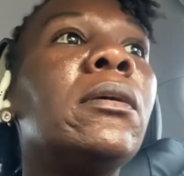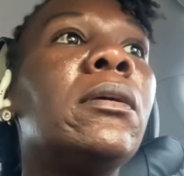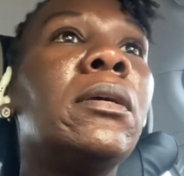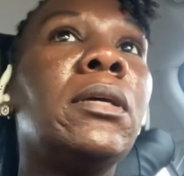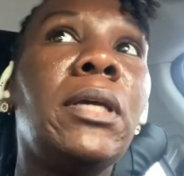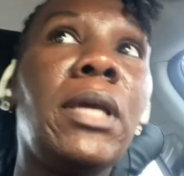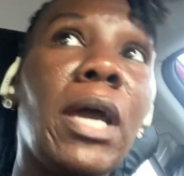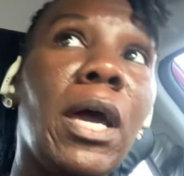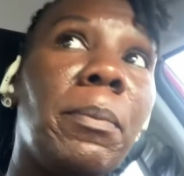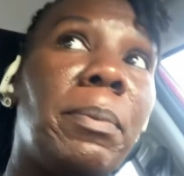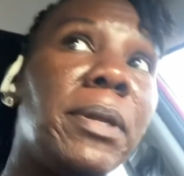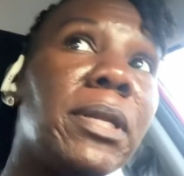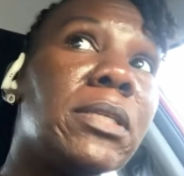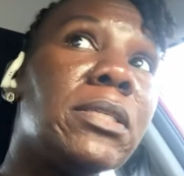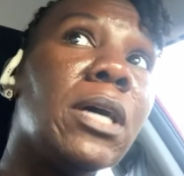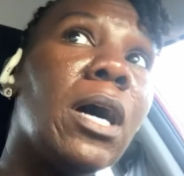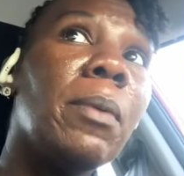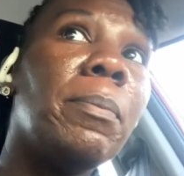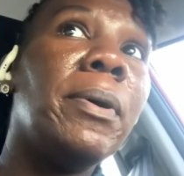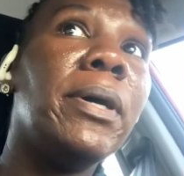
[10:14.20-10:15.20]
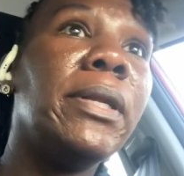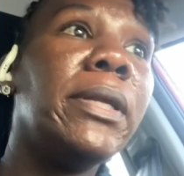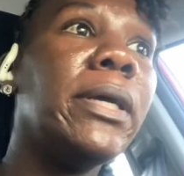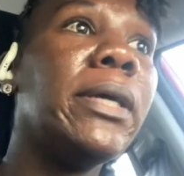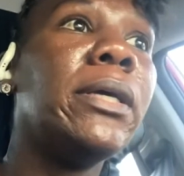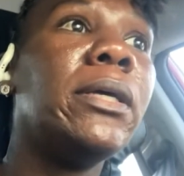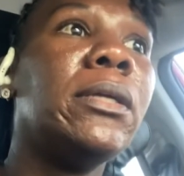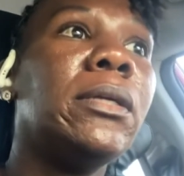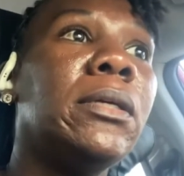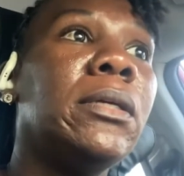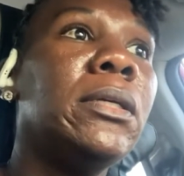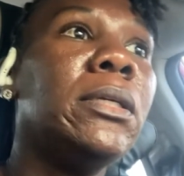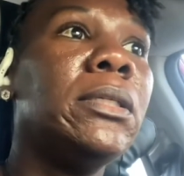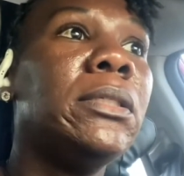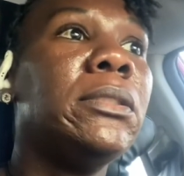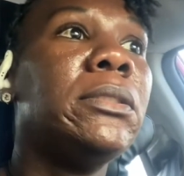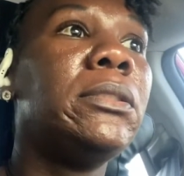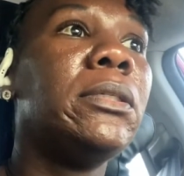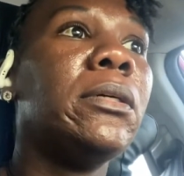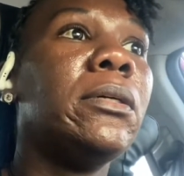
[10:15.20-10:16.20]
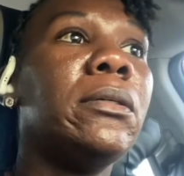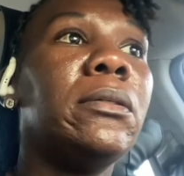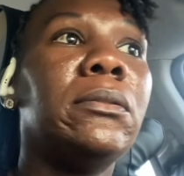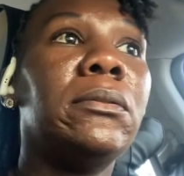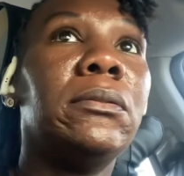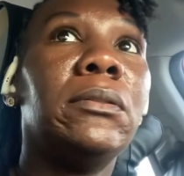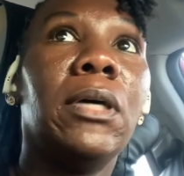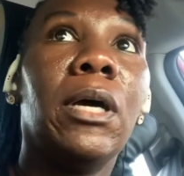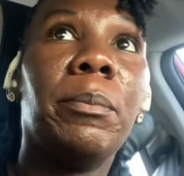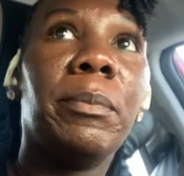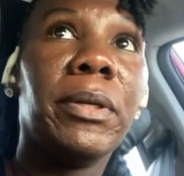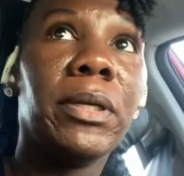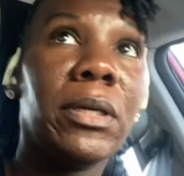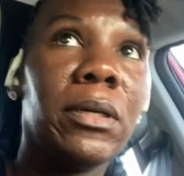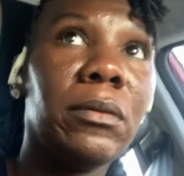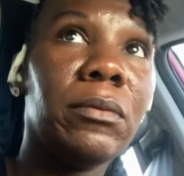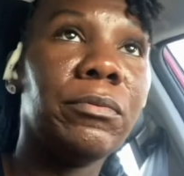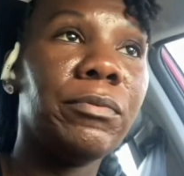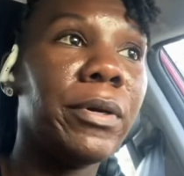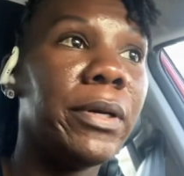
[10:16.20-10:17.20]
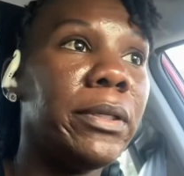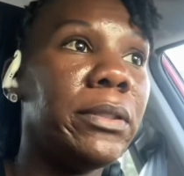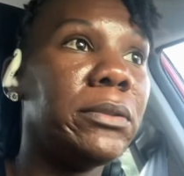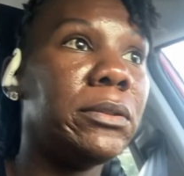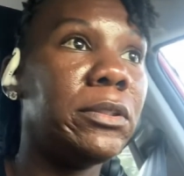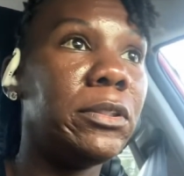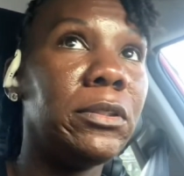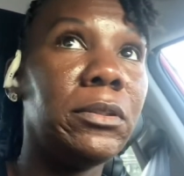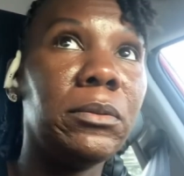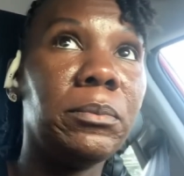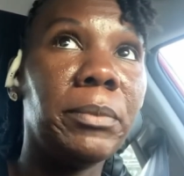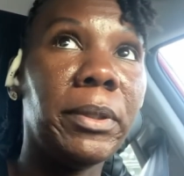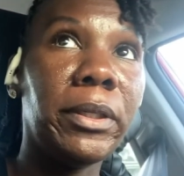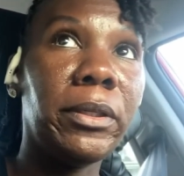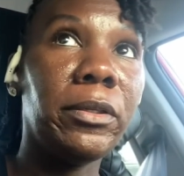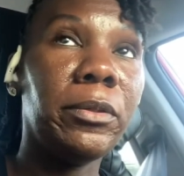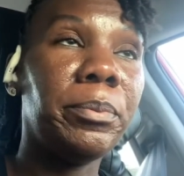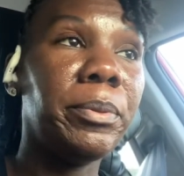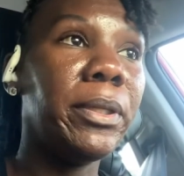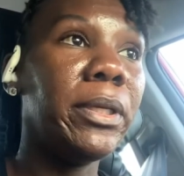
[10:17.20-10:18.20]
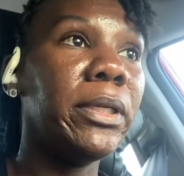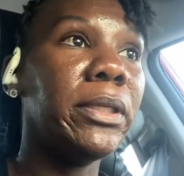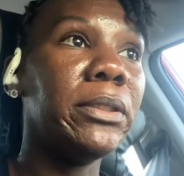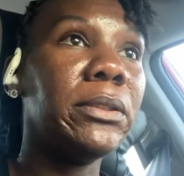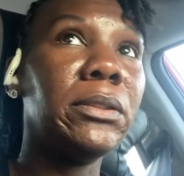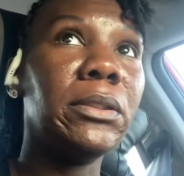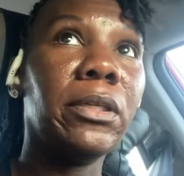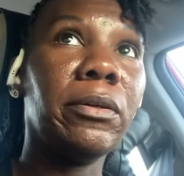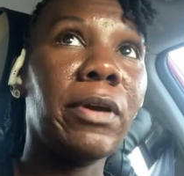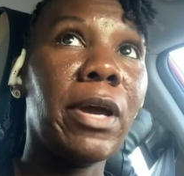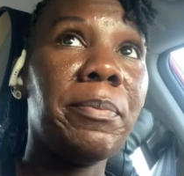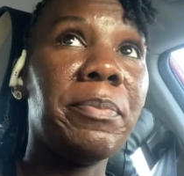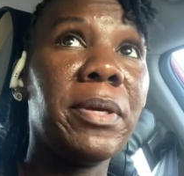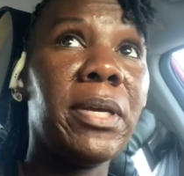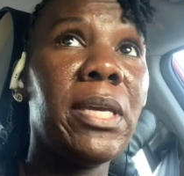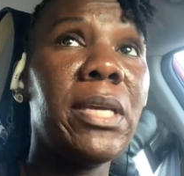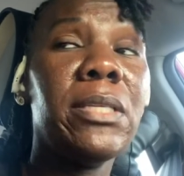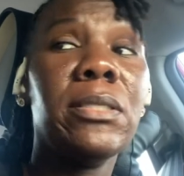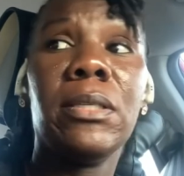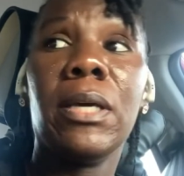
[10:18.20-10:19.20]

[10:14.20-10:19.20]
Yeah, put a top on it. So, I'm going to go run to my new place and grab the keys.